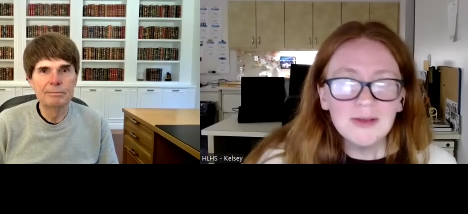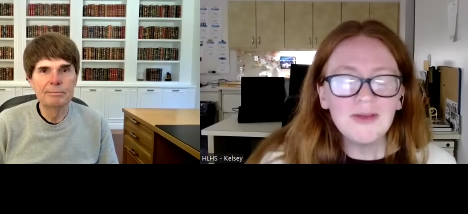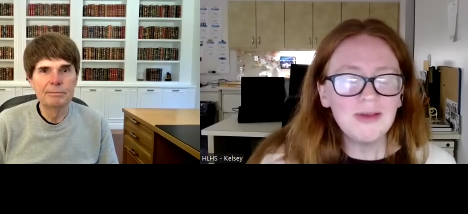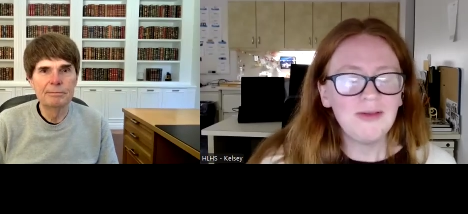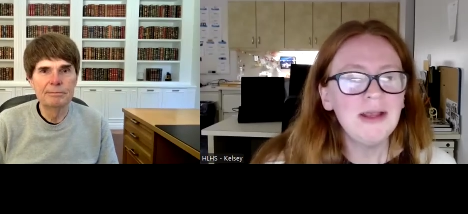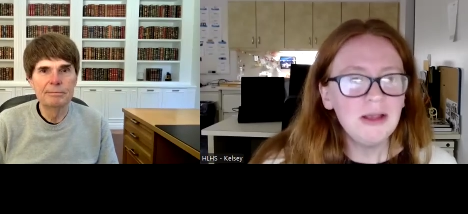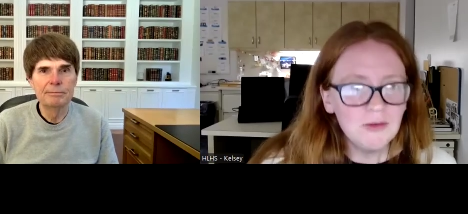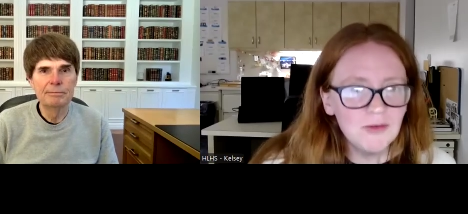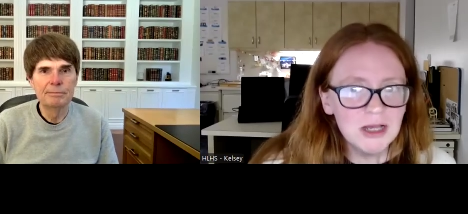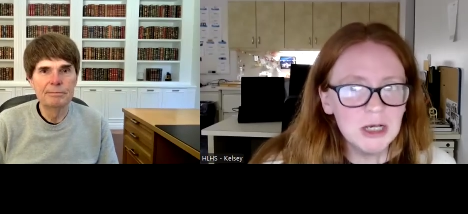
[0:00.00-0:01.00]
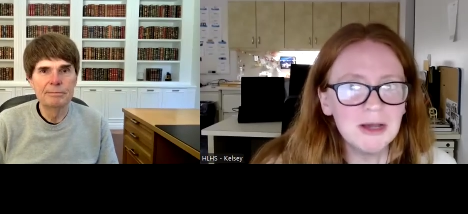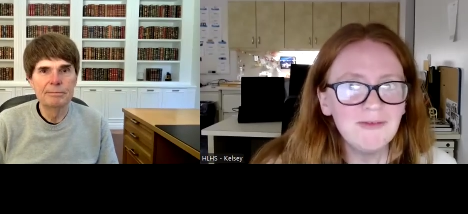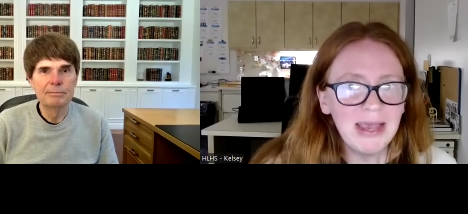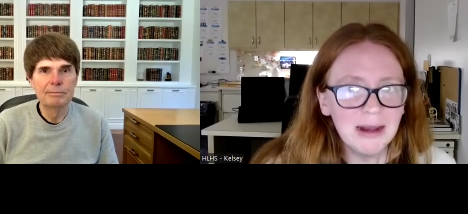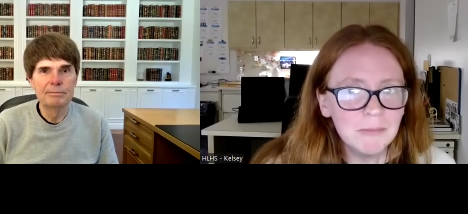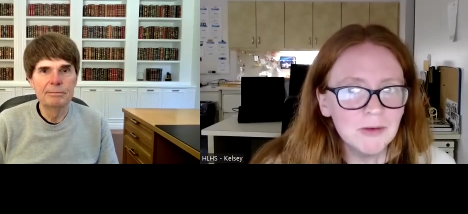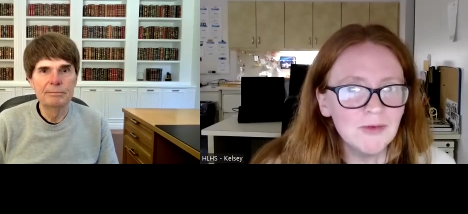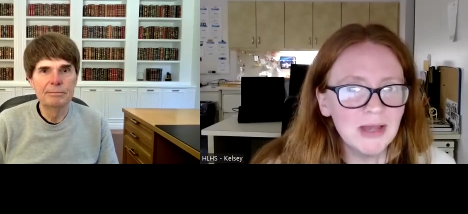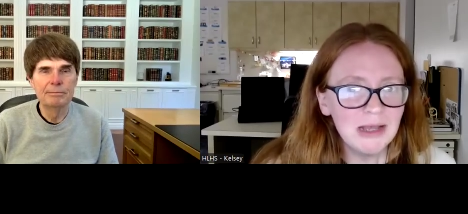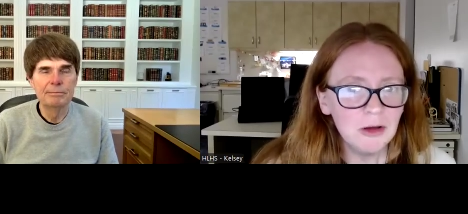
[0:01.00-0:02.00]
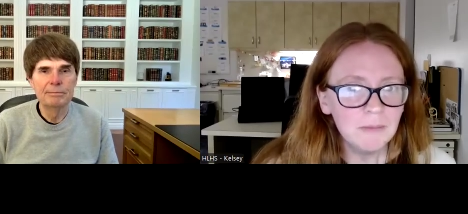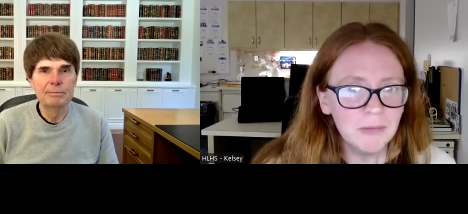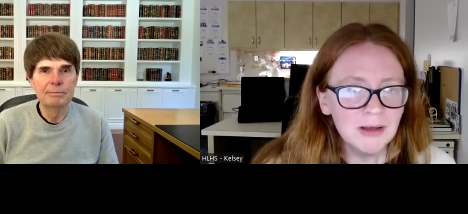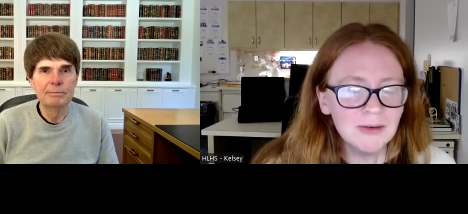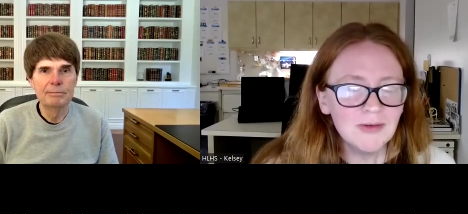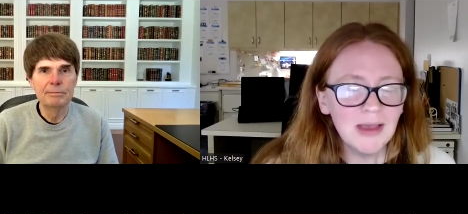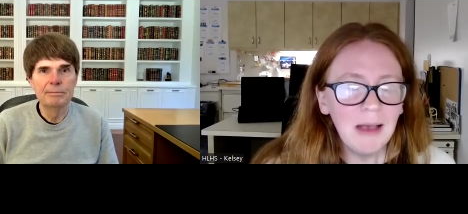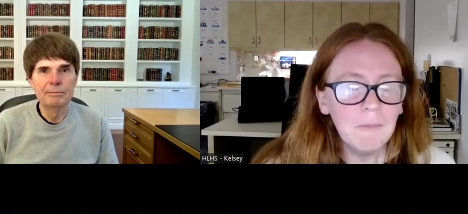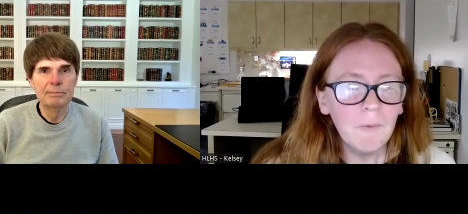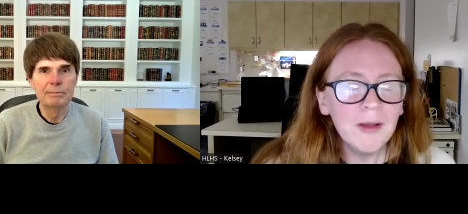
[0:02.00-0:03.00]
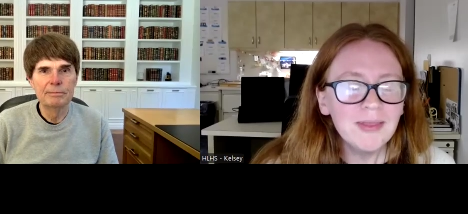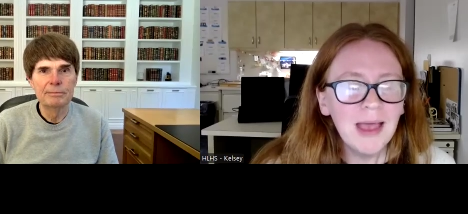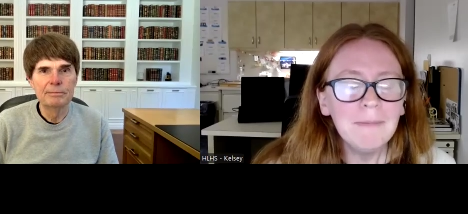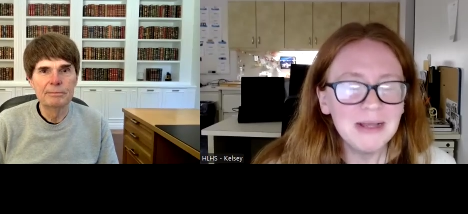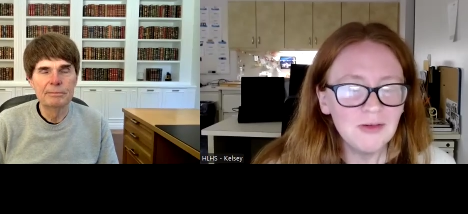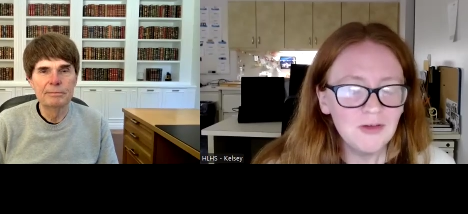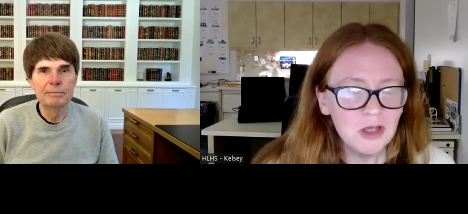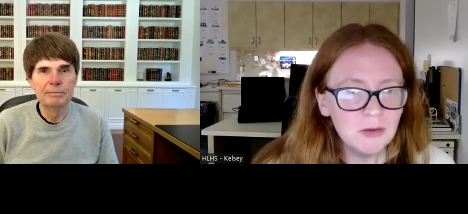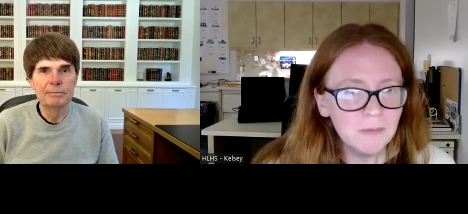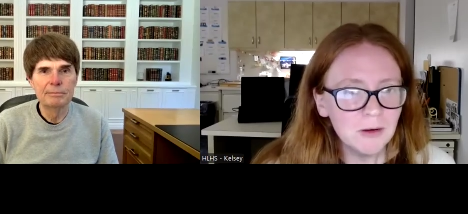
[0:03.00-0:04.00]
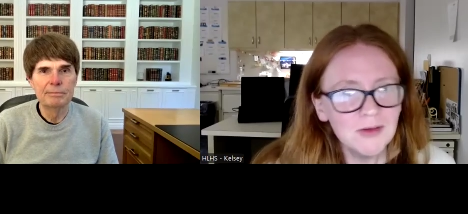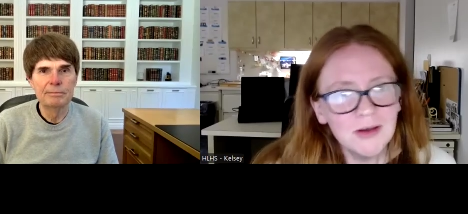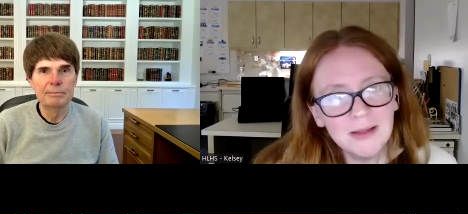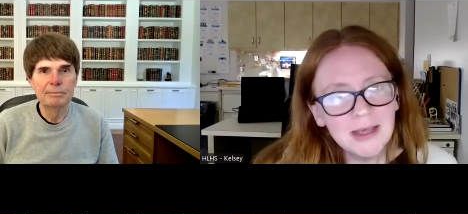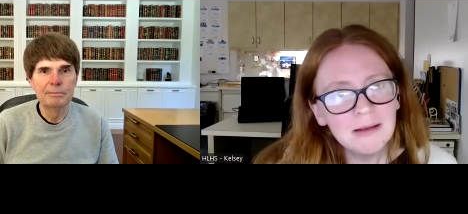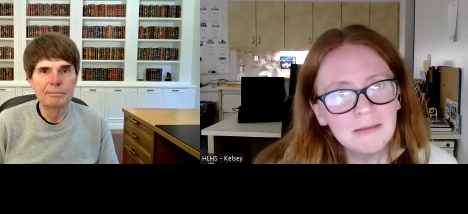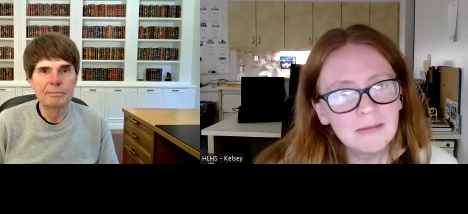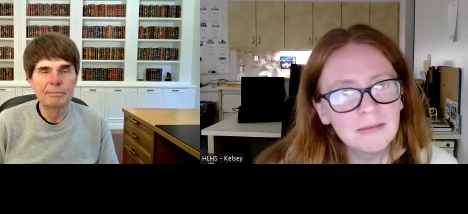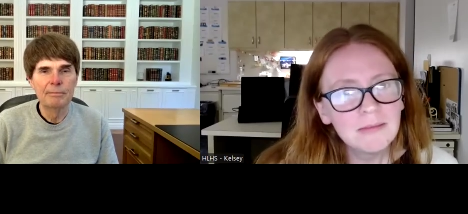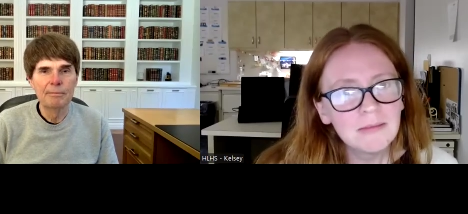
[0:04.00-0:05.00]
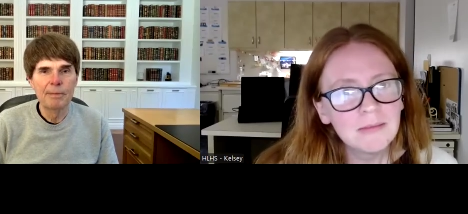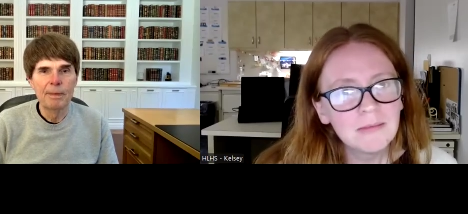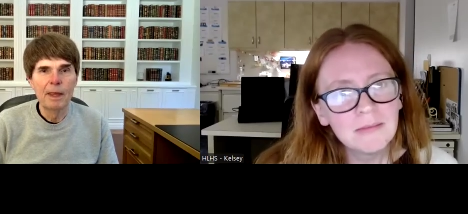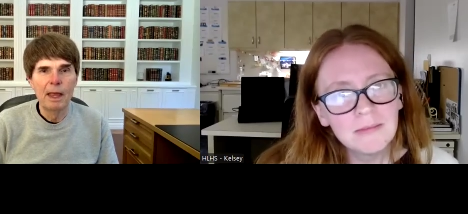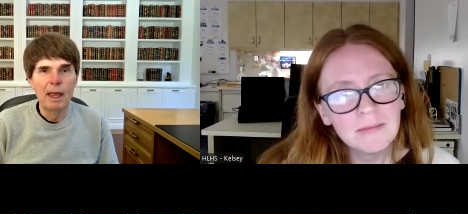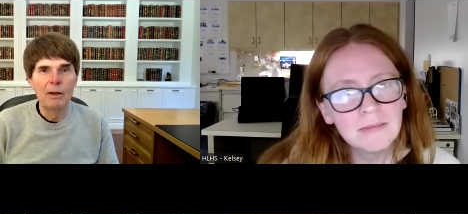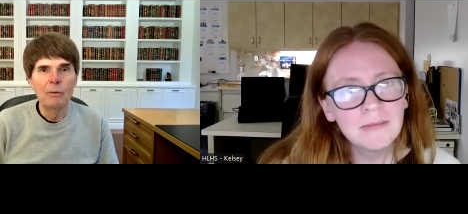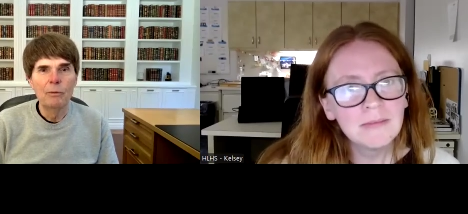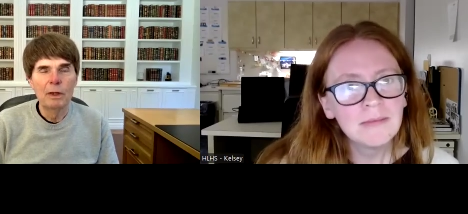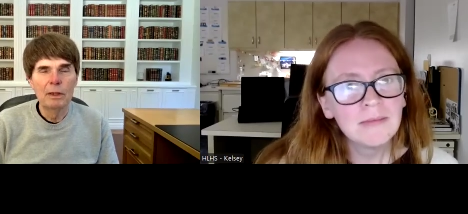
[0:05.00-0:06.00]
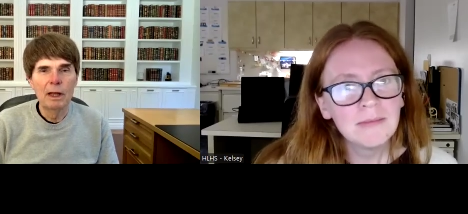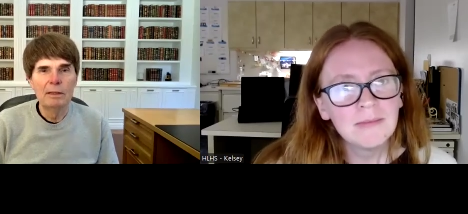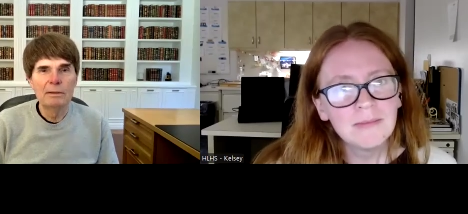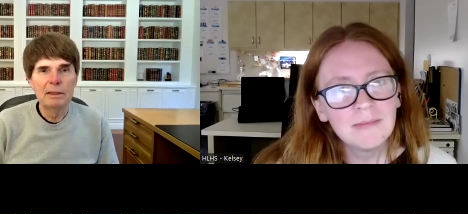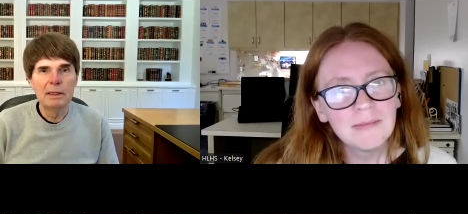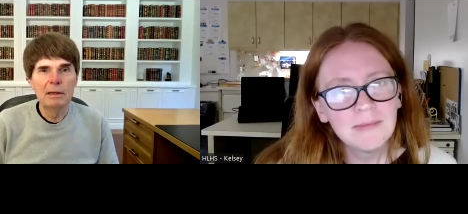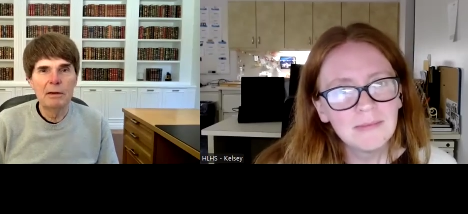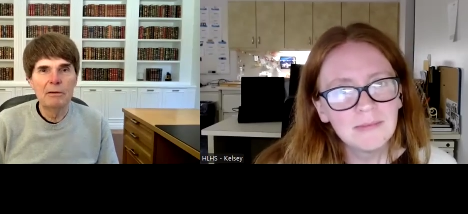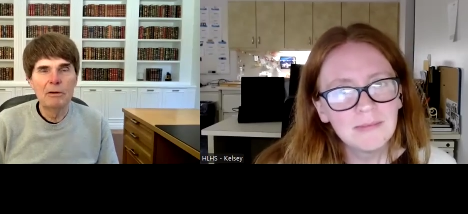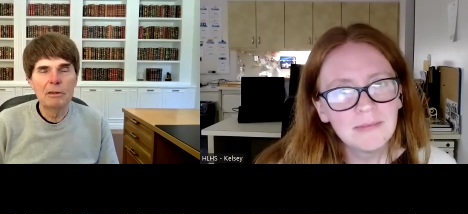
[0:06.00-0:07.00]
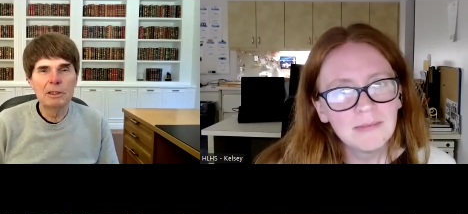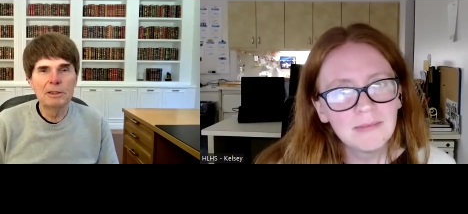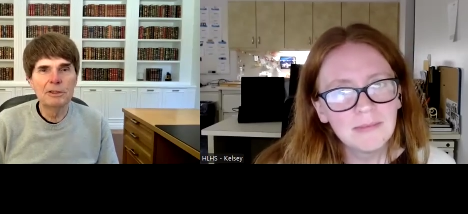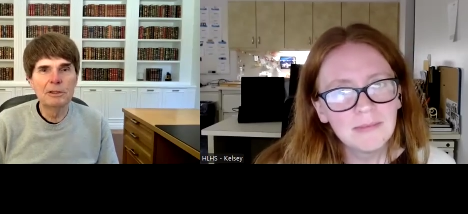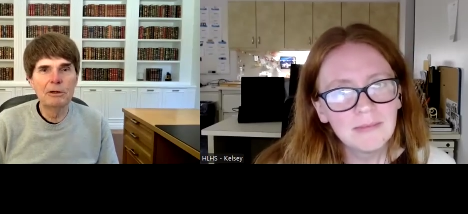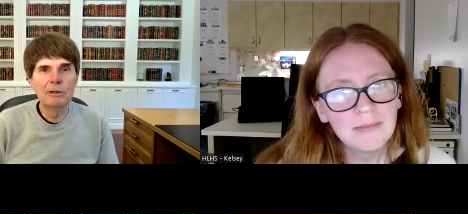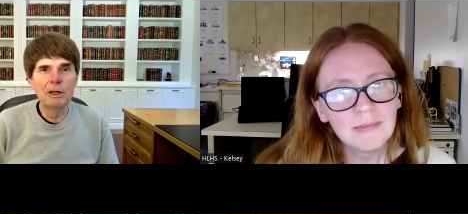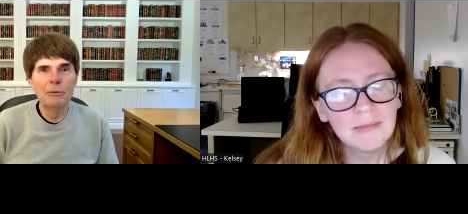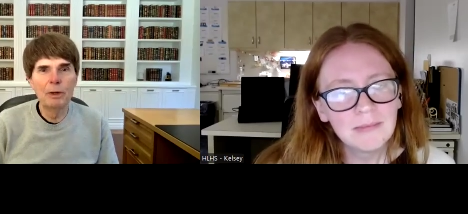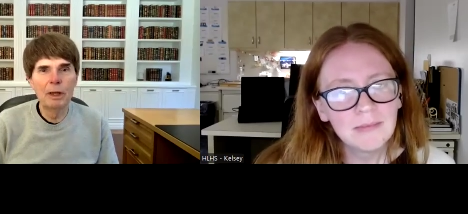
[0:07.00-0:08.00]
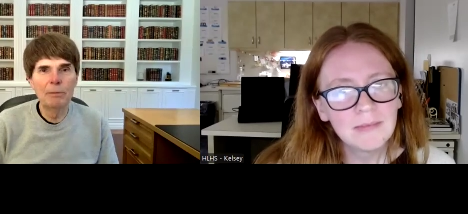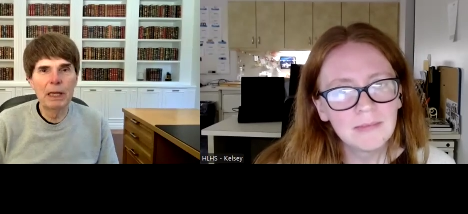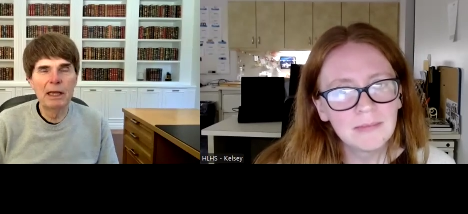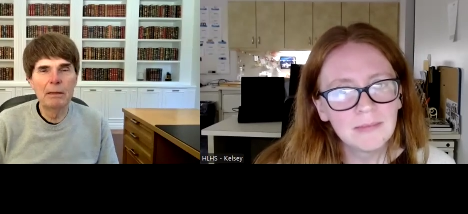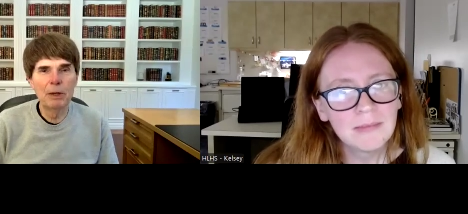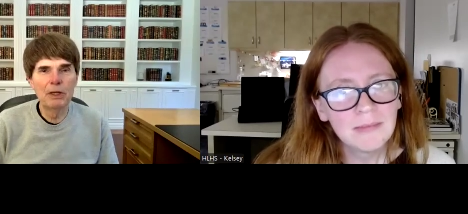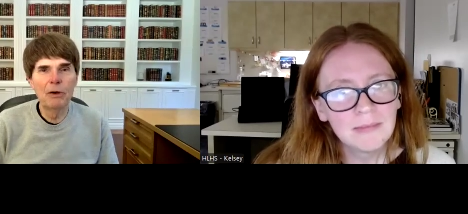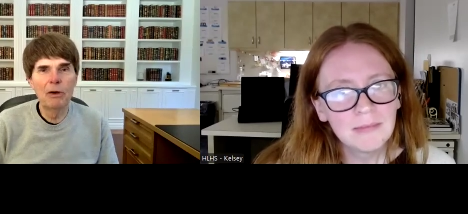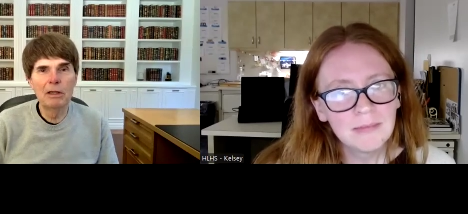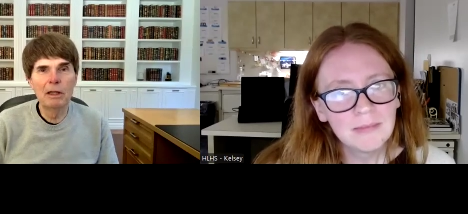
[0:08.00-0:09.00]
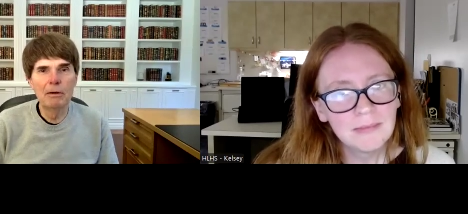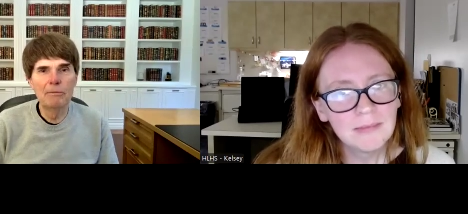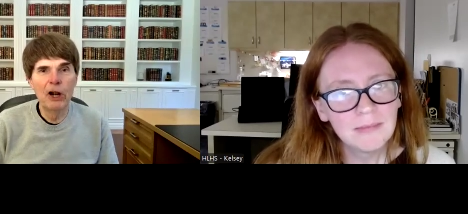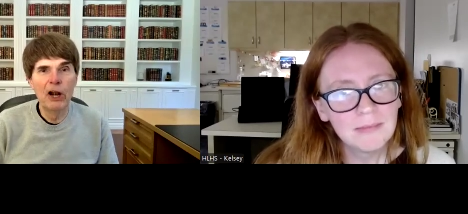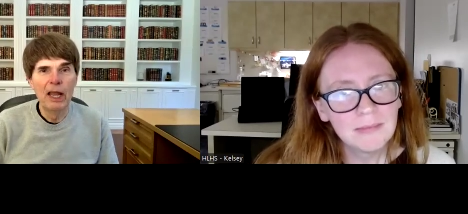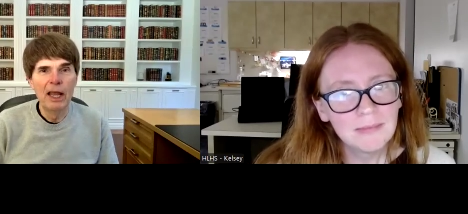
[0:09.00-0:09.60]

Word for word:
Speaker 1: consistent usage of animals in your books, and what that means to you personally?
Speaker 2: Well, I think it largely started when I became a dog lover.